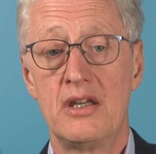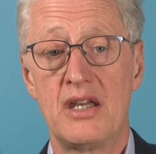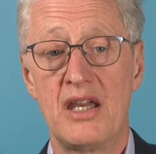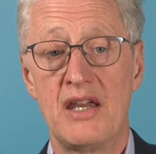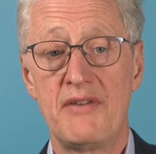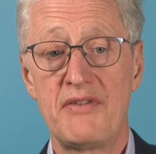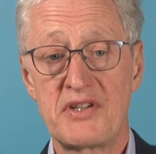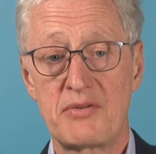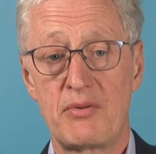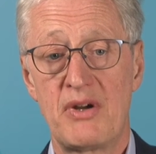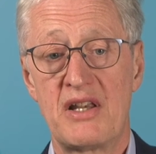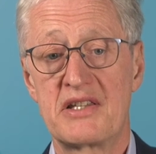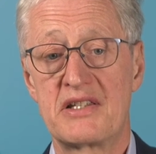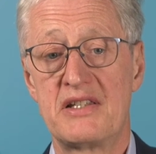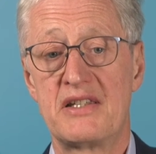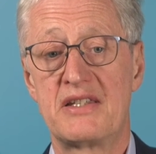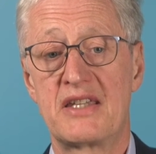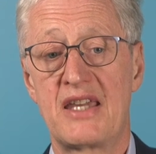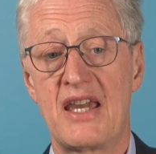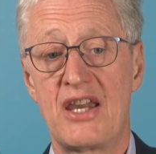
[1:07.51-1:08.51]
If, as well as
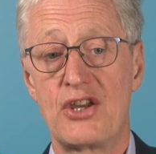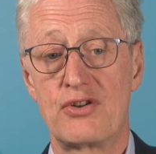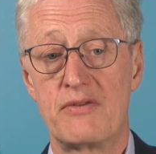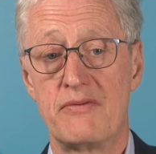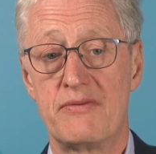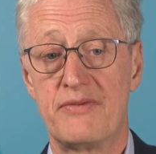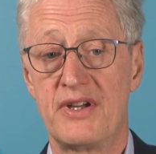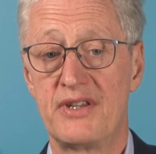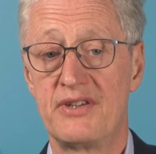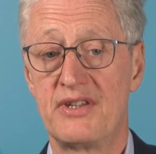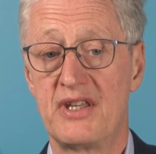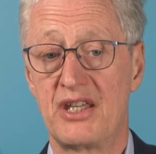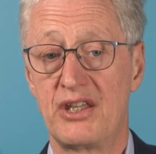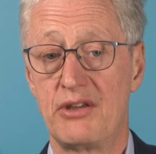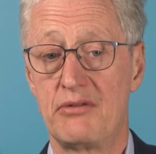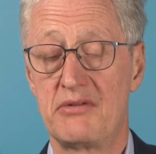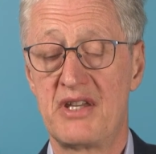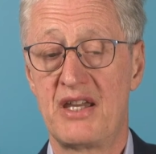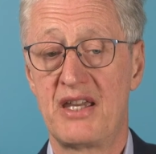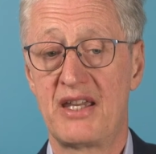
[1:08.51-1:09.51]
litigation funding,
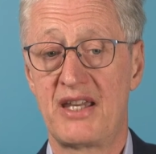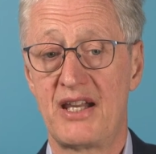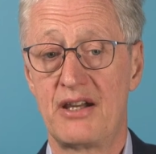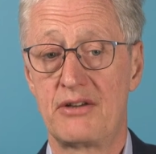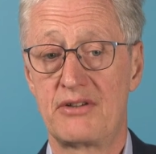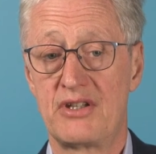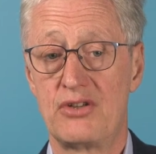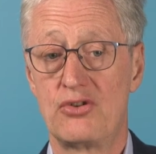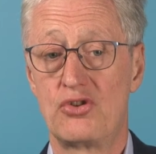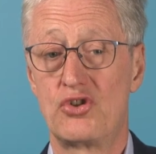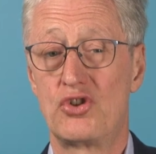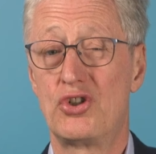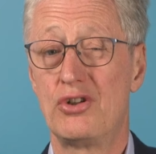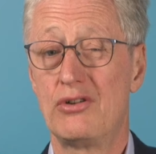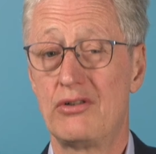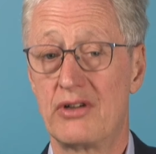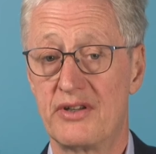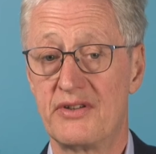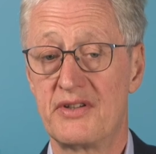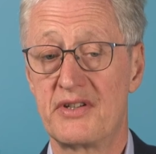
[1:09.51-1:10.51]
you take out
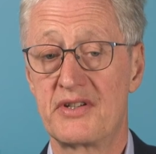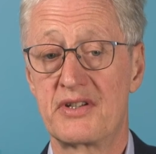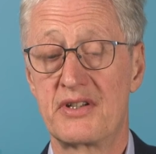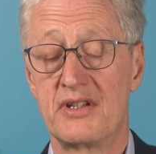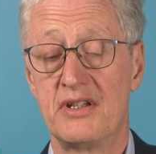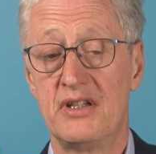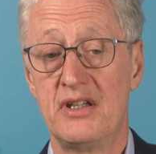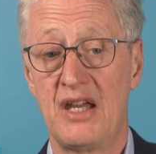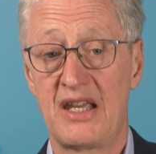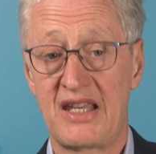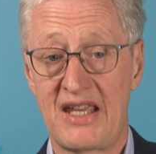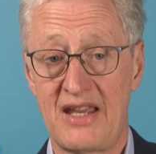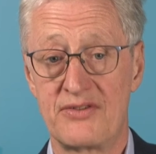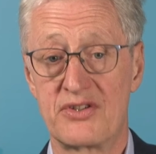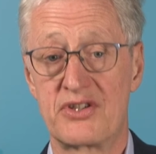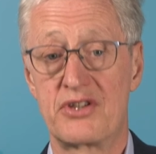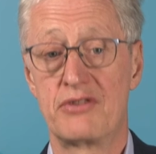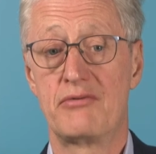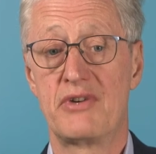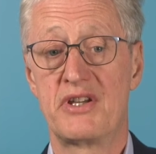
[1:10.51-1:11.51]
insurance
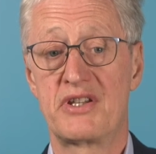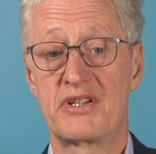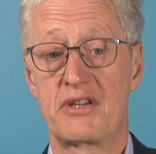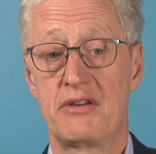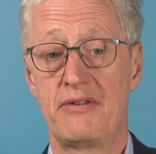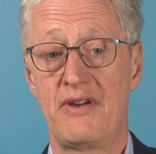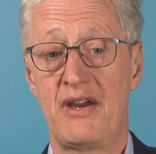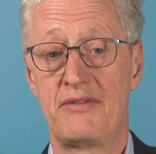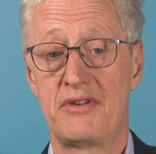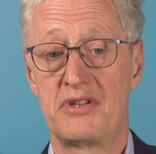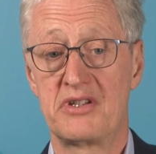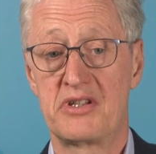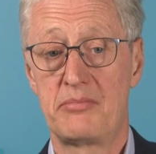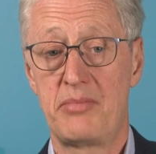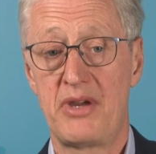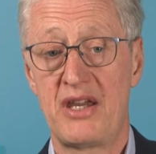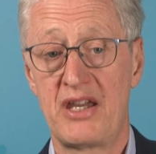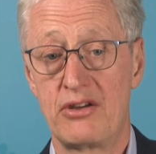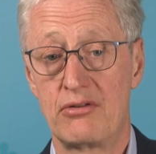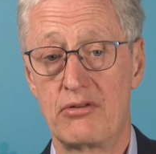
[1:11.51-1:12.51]
against the risk of having to
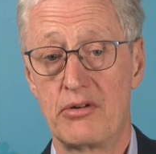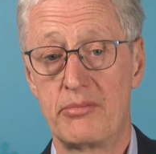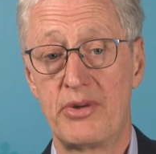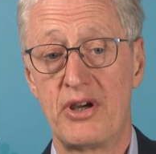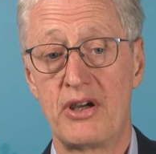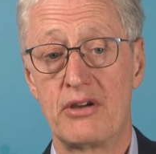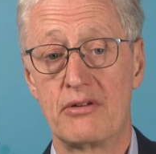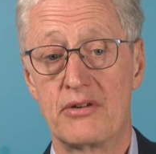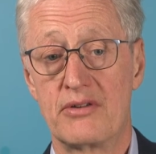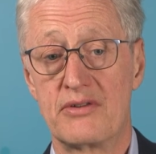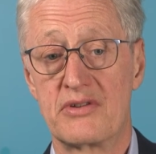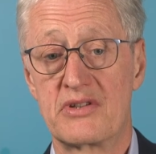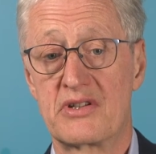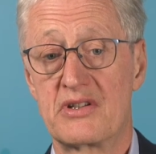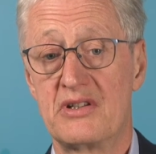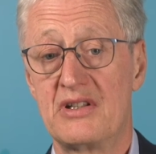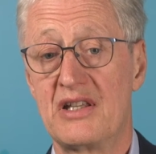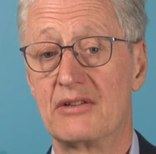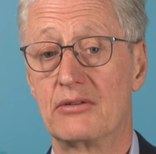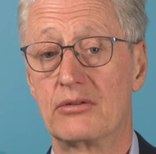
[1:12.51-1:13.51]
pay your opponent's
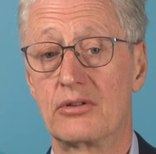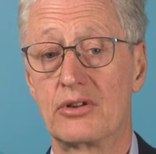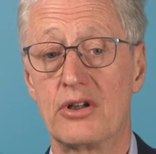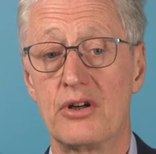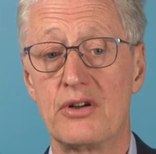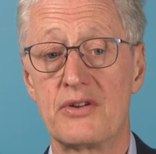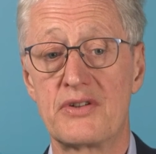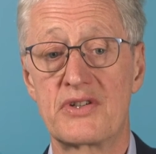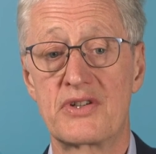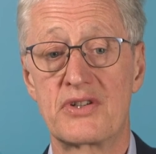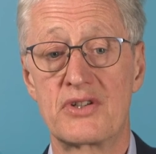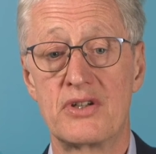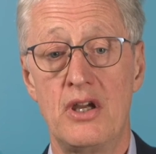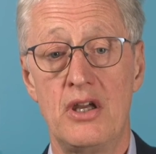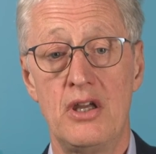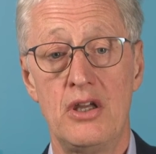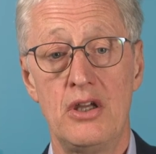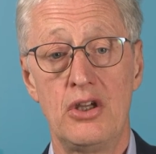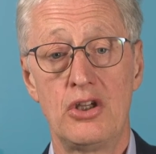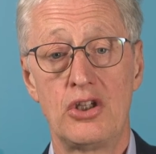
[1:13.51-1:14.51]
legal costs,
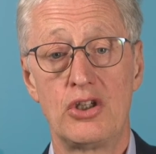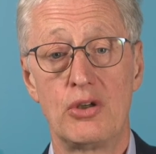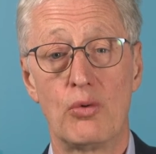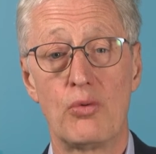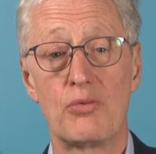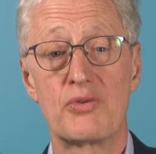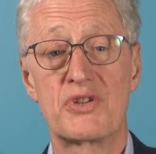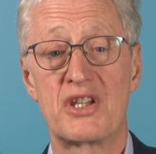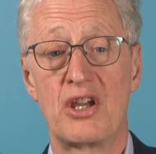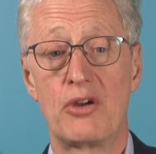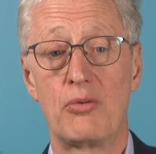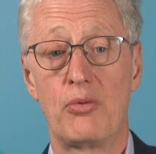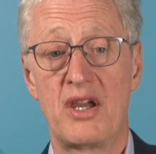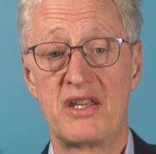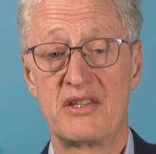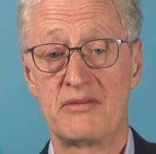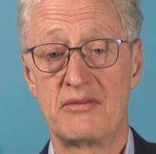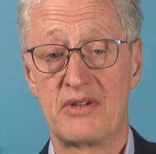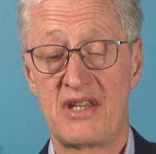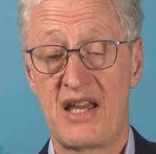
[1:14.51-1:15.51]
you also
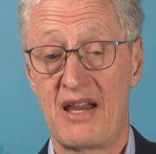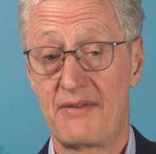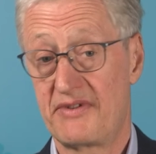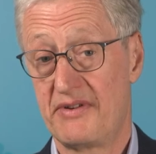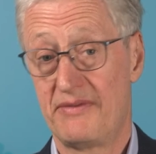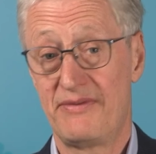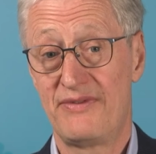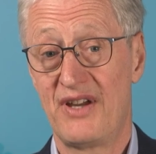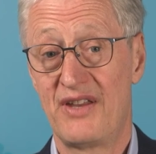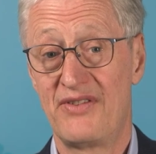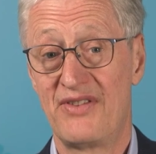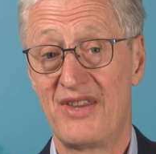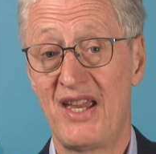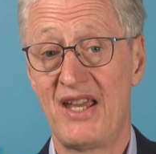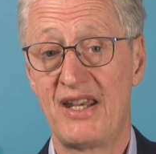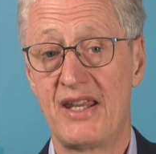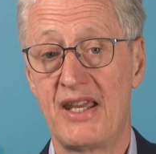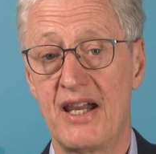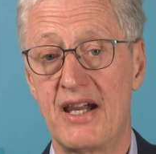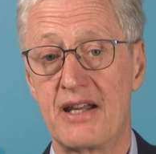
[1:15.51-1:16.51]
have to fund
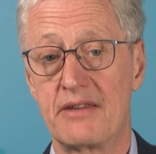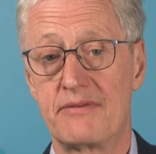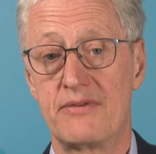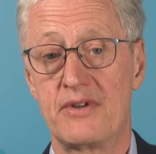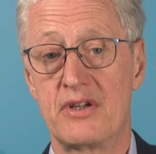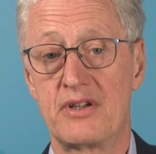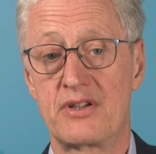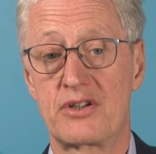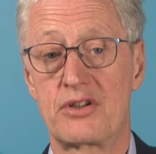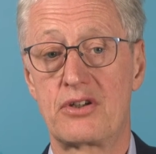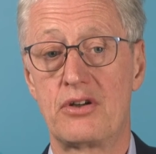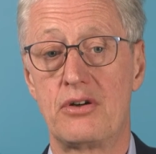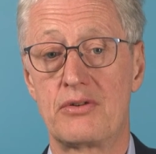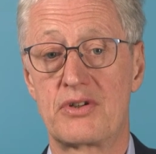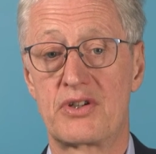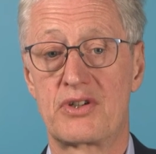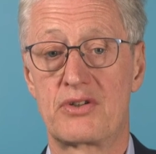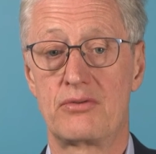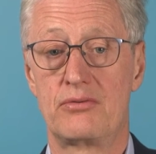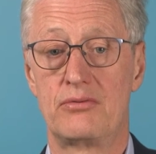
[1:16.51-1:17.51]
any adverse
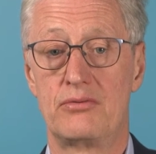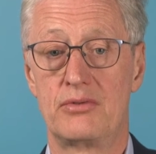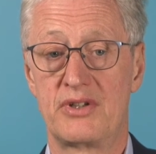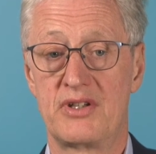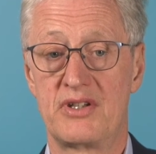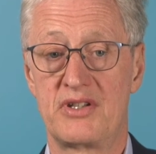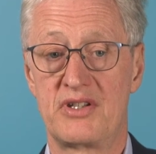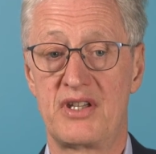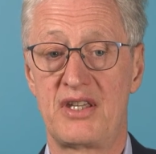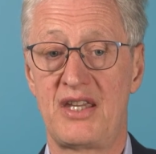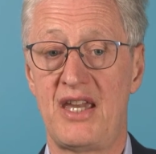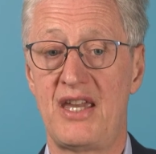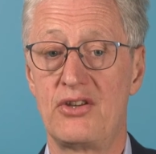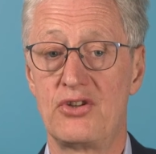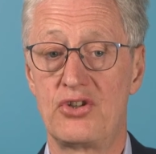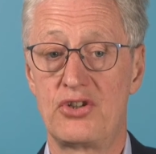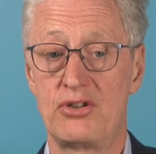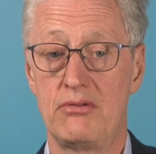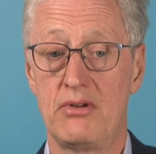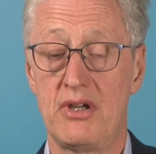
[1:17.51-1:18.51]
costs orders
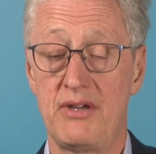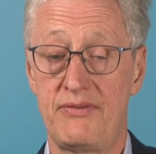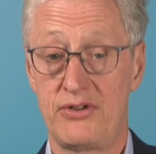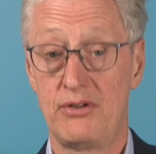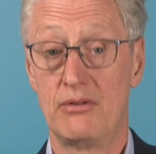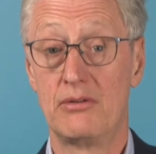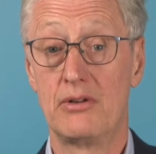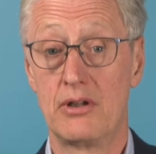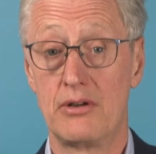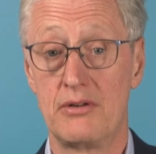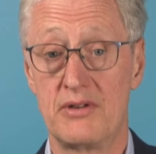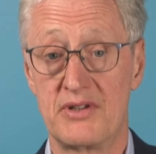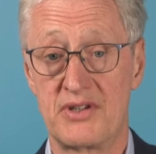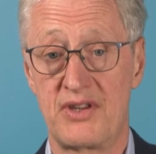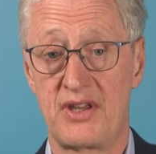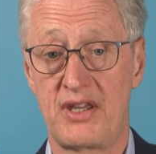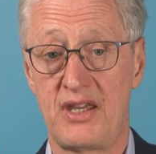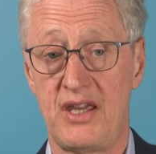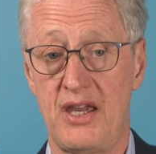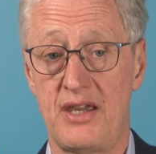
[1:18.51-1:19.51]
against you if you lose
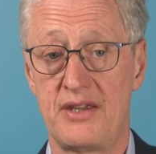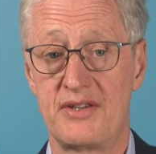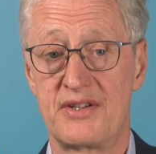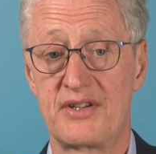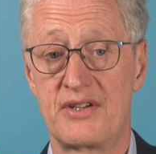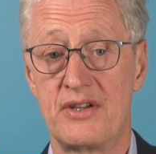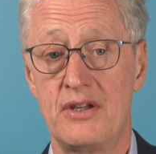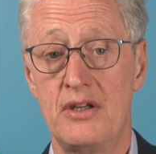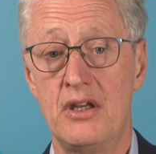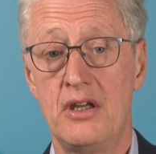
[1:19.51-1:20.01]
the case.